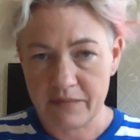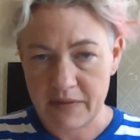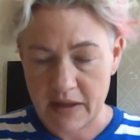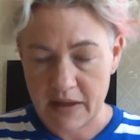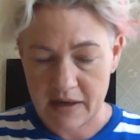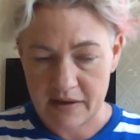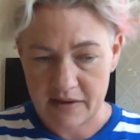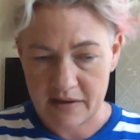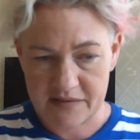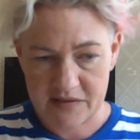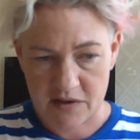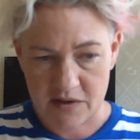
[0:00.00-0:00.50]

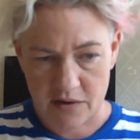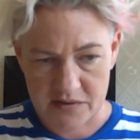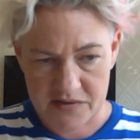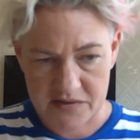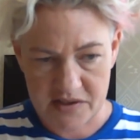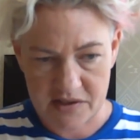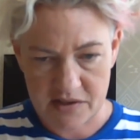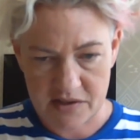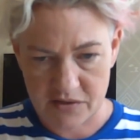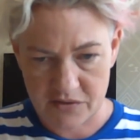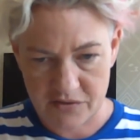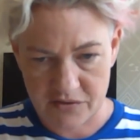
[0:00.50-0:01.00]
that starts
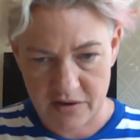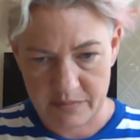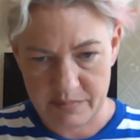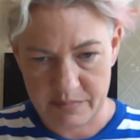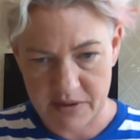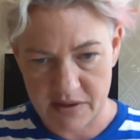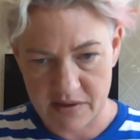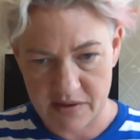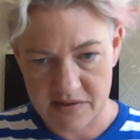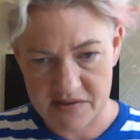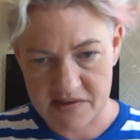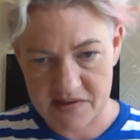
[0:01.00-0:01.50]
to
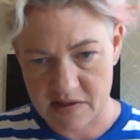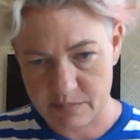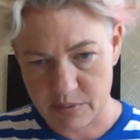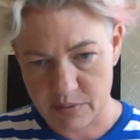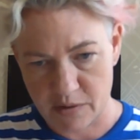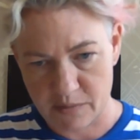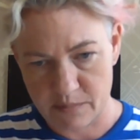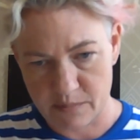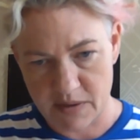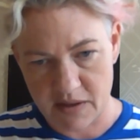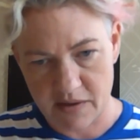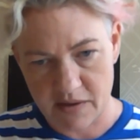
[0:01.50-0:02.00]
contribute to the
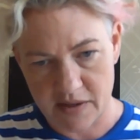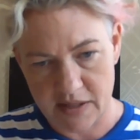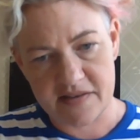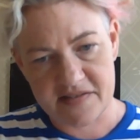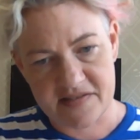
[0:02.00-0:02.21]
bottom line